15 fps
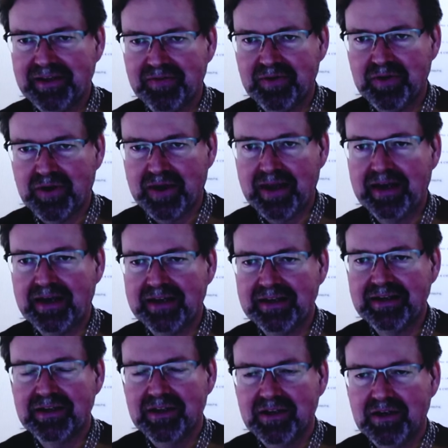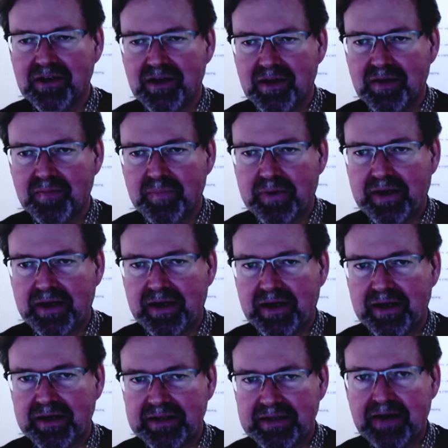if you can. But
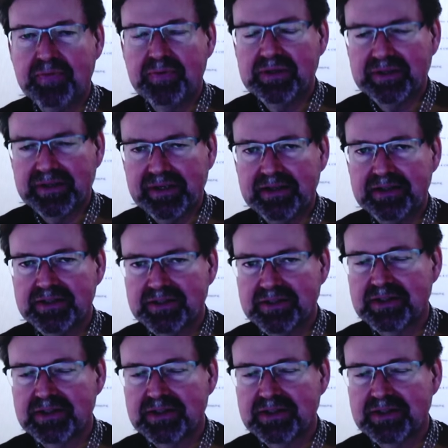it definitely